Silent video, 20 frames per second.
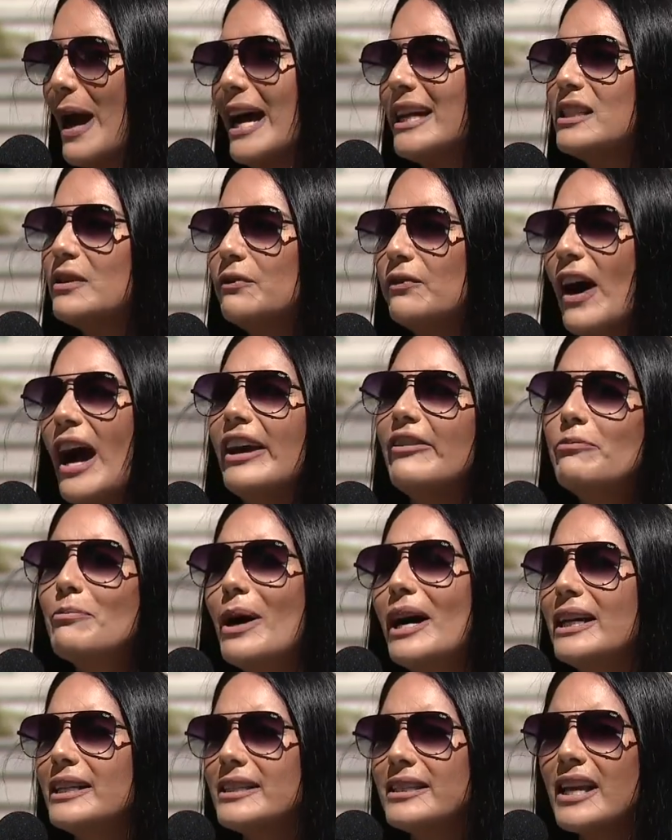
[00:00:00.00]
past five
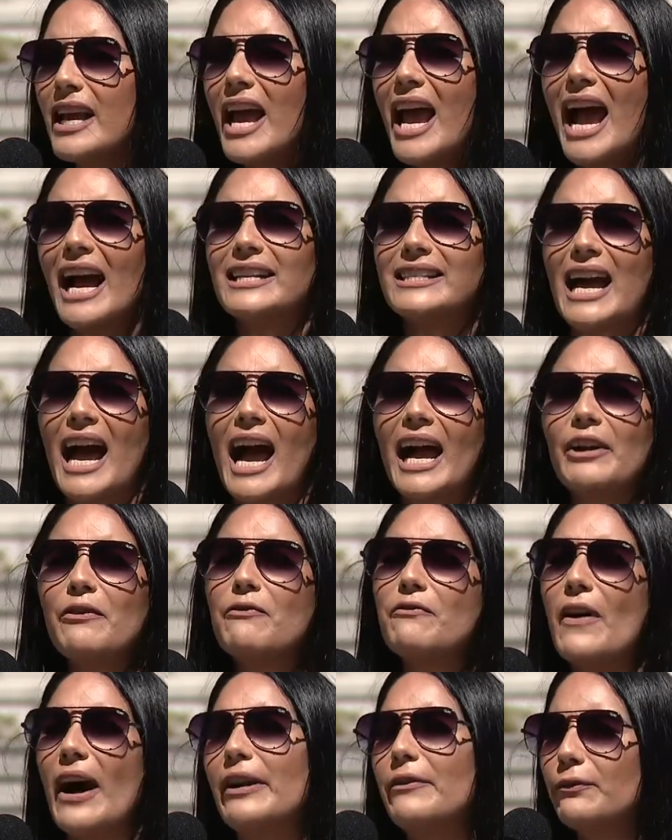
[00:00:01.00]
months as I
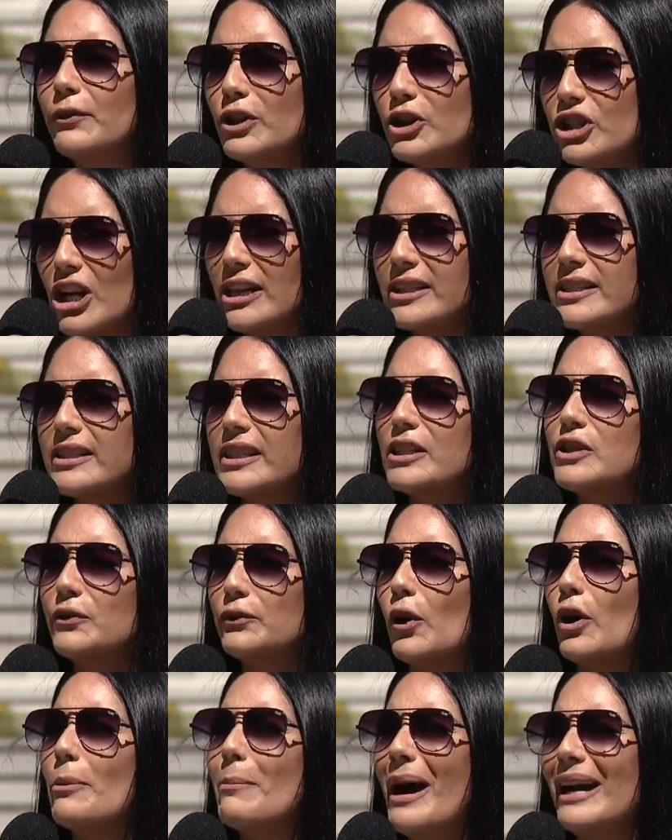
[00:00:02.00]
fight for justice
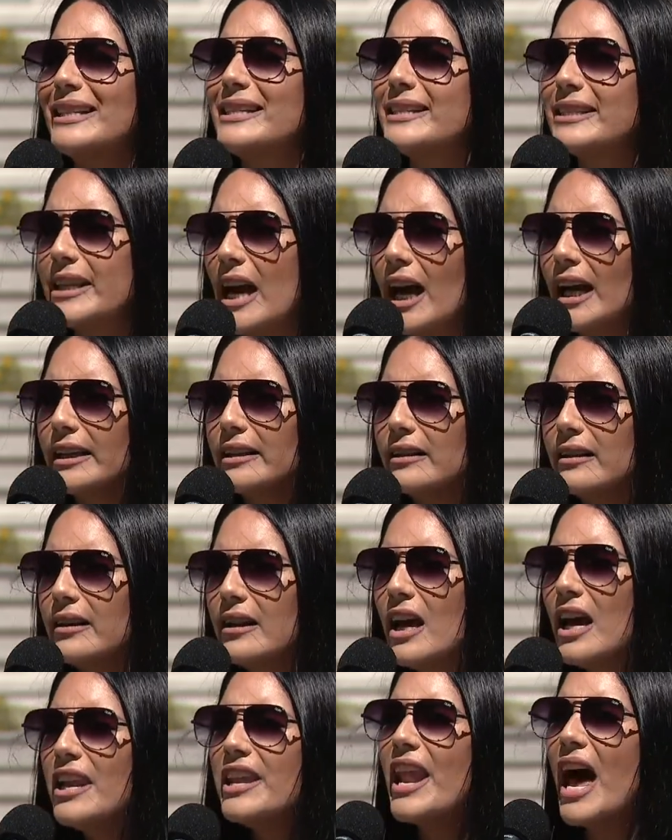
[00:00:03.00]
for my son?
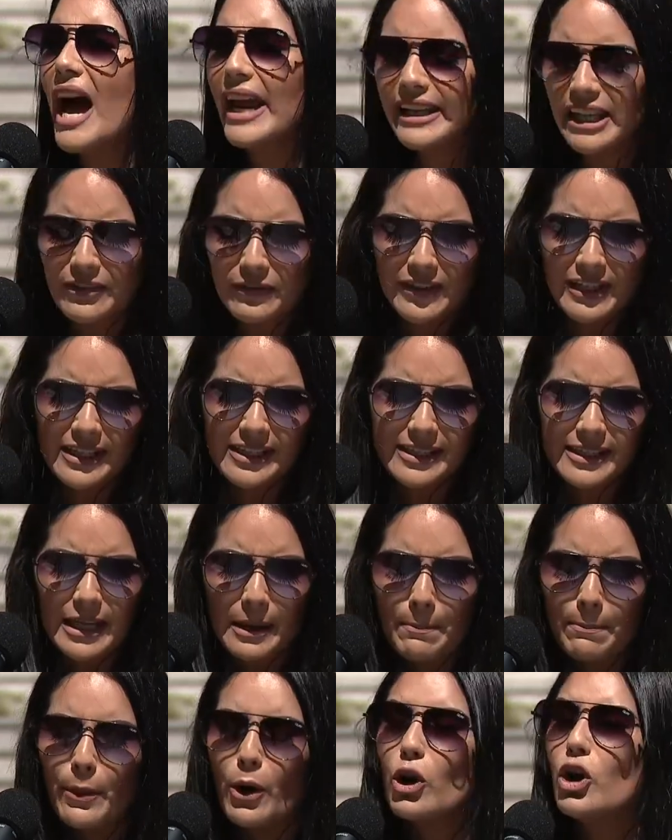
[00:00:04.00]
Not even a
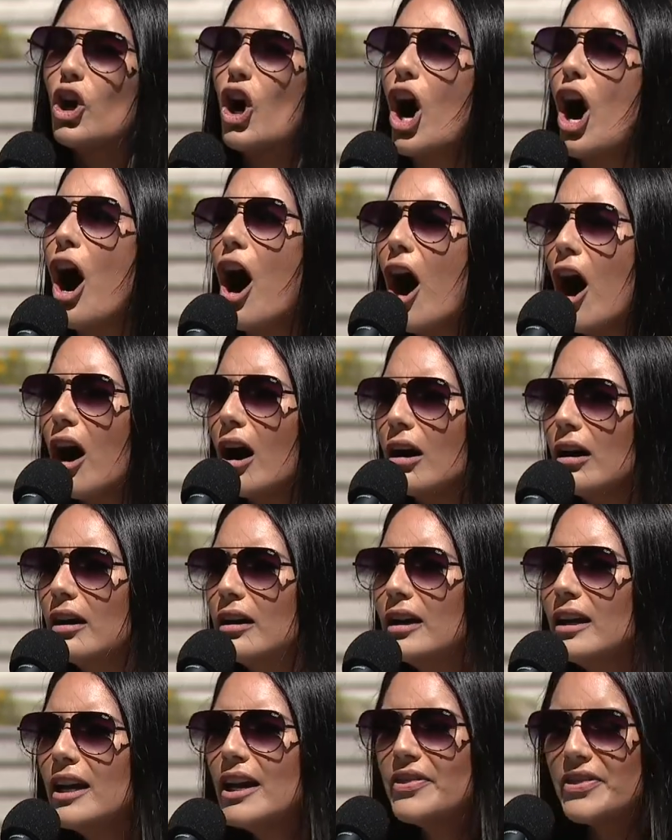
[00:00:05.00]
simple call.
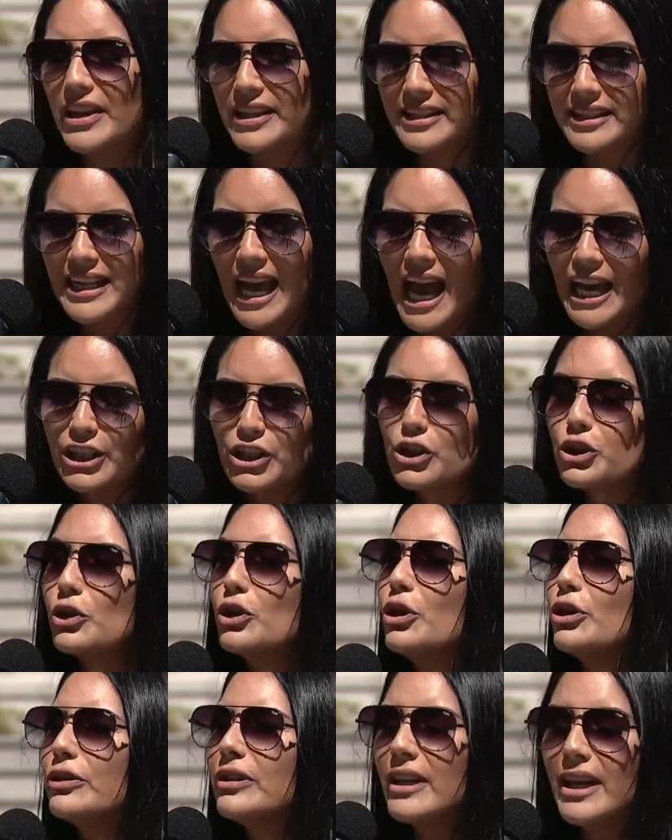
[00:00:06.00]
The sad
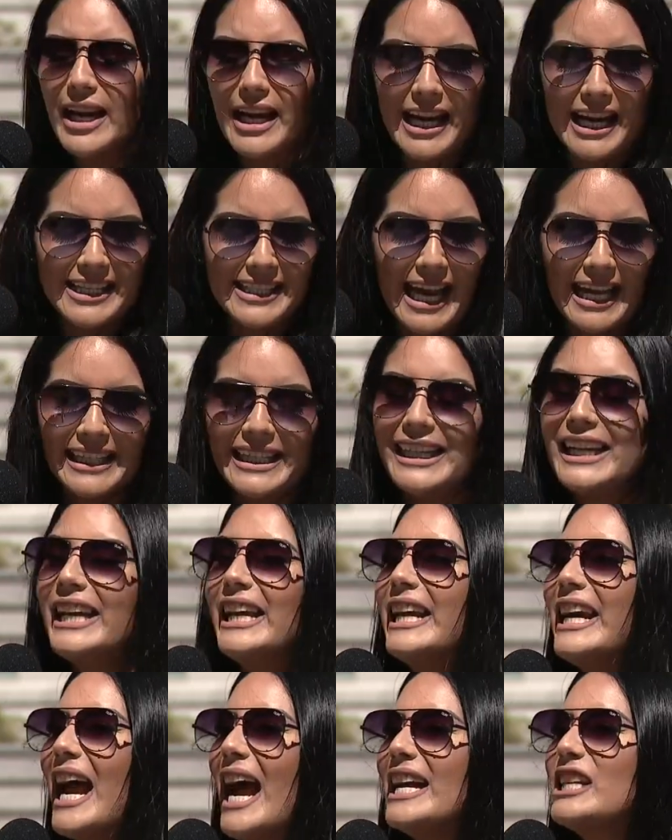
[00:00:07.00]
truth is that
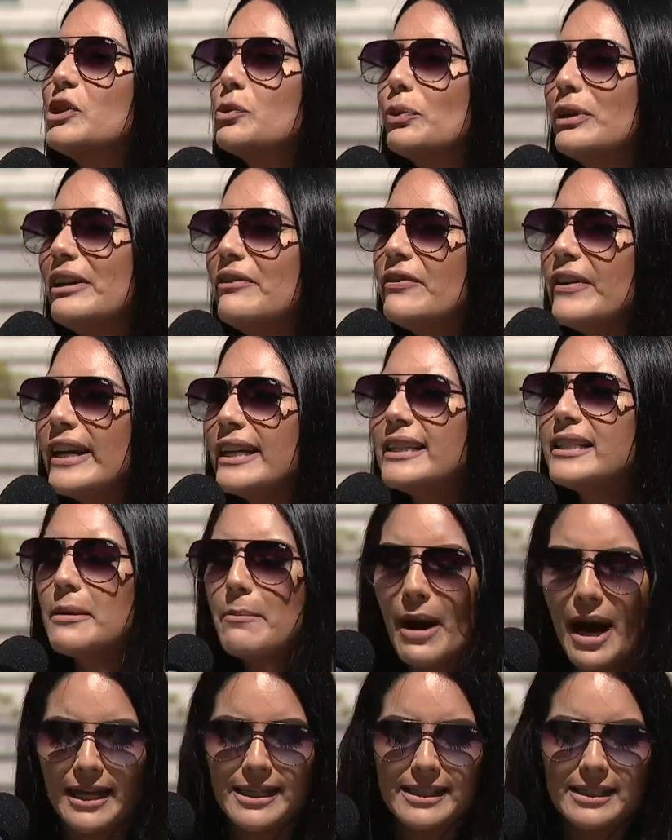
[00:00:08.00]
he has re
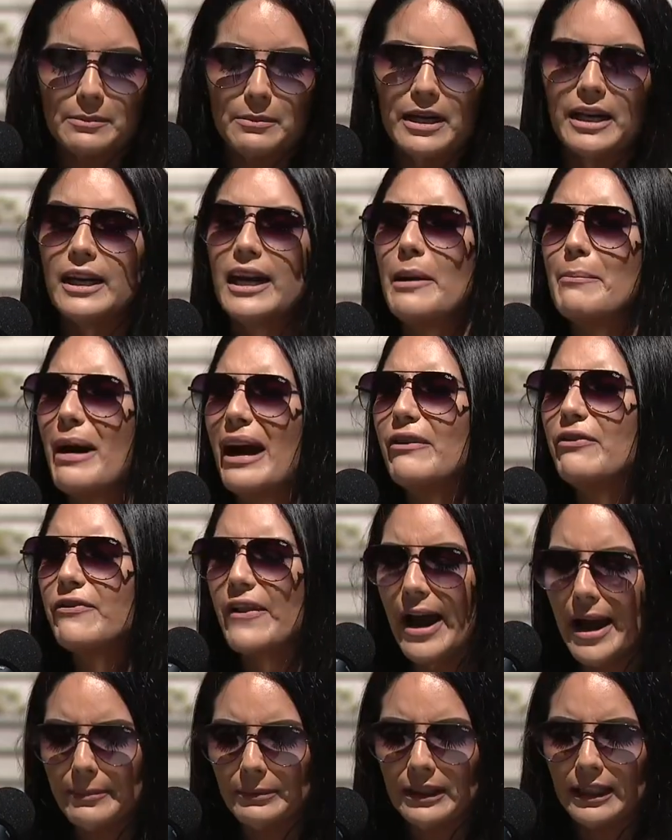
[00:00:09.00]
victimized me and my
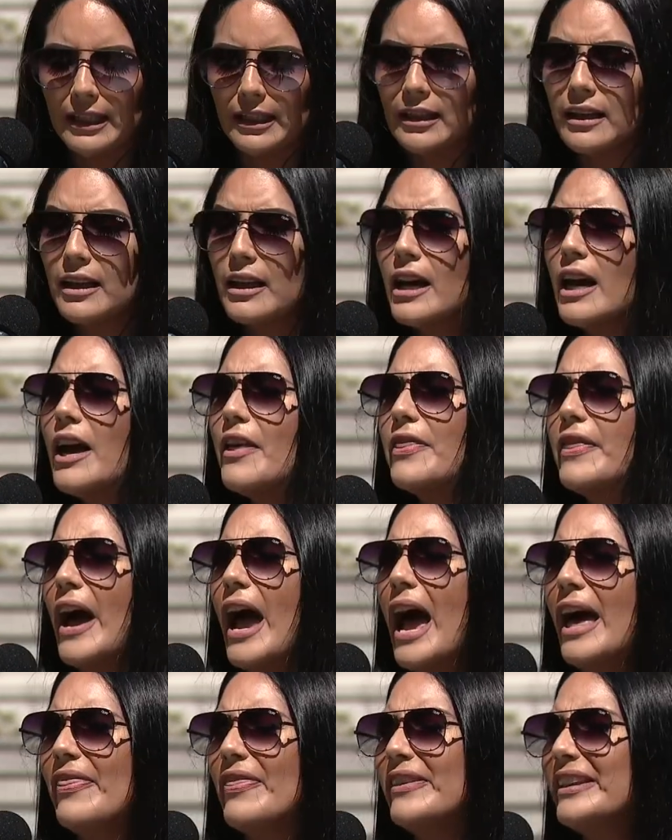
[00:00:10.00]
family,
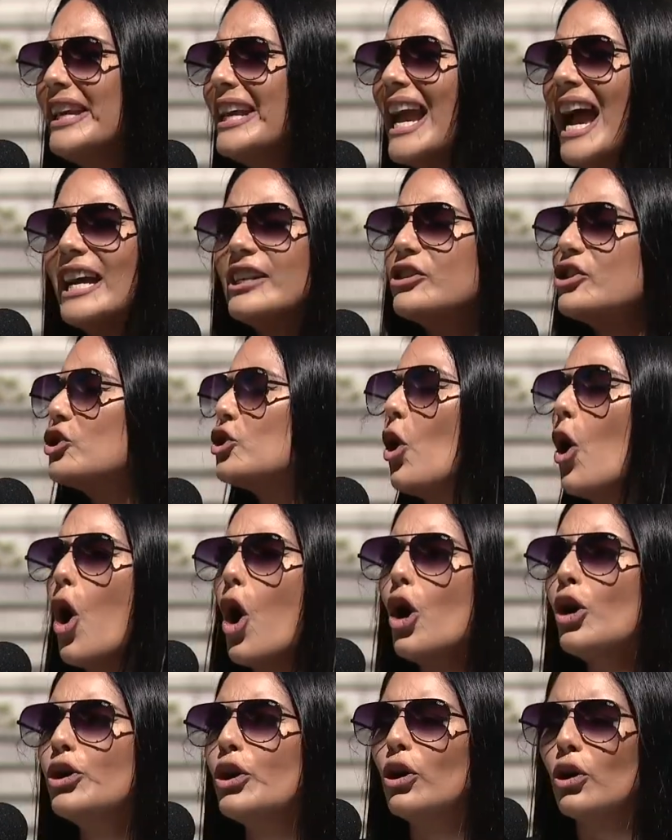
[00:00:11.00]
that he has
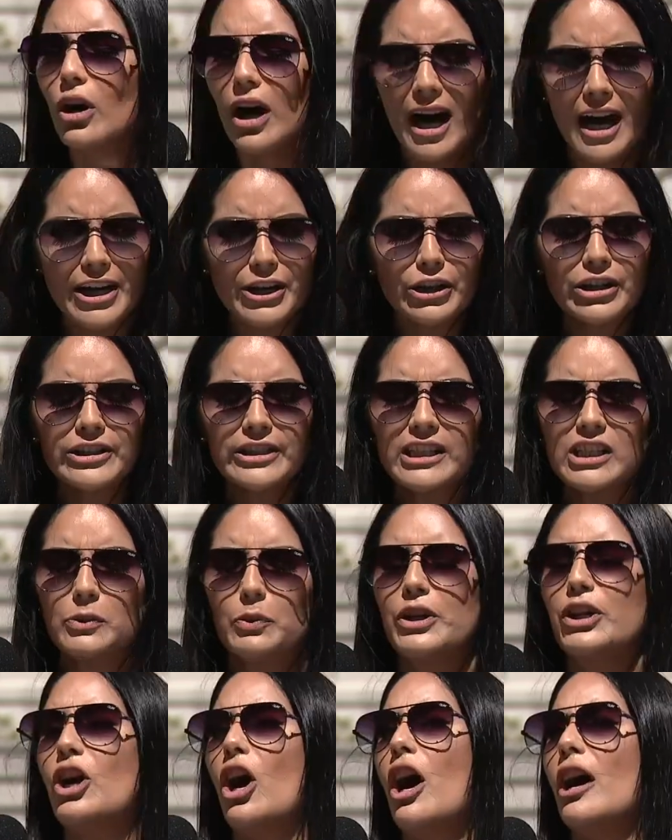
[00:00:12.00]
total, utter
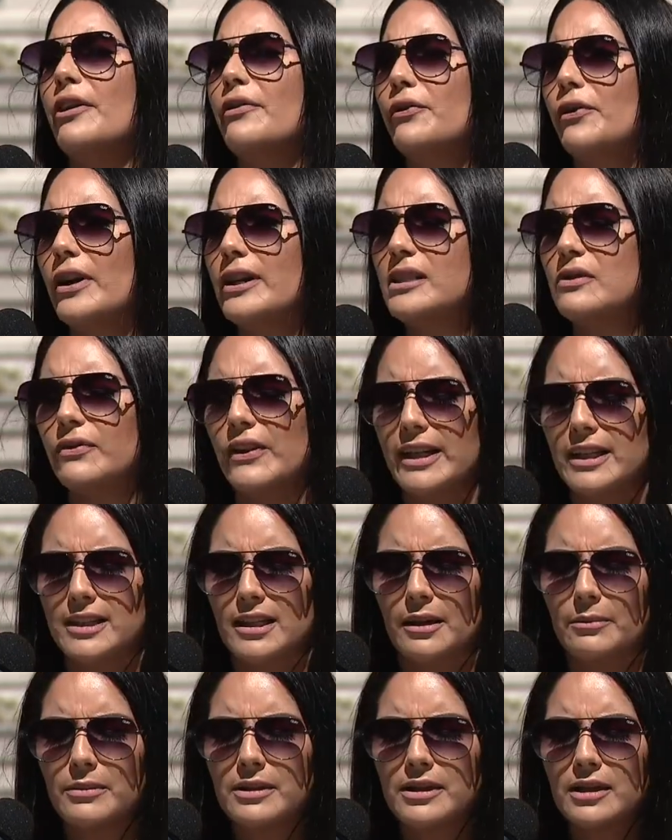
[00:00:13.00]
disregard for us
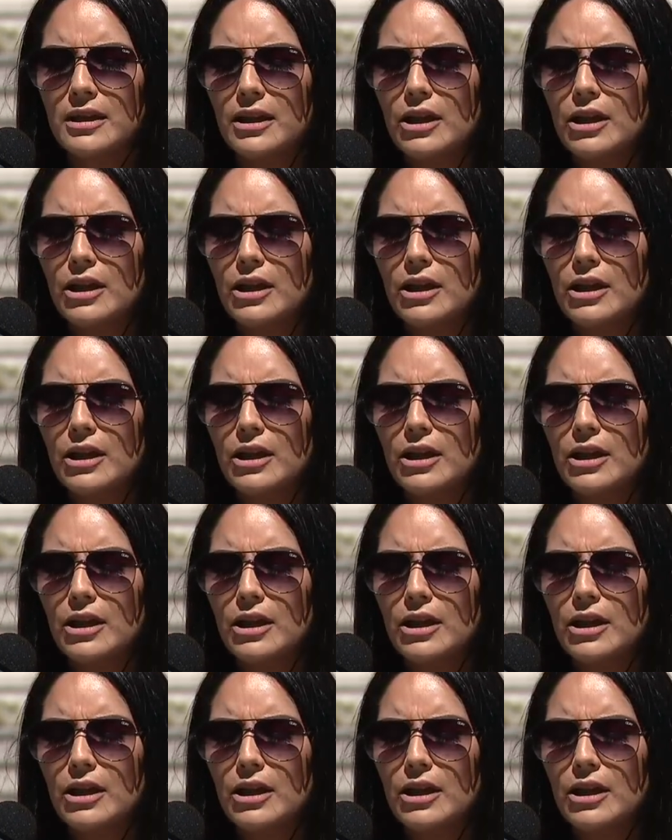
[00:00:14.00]
victims.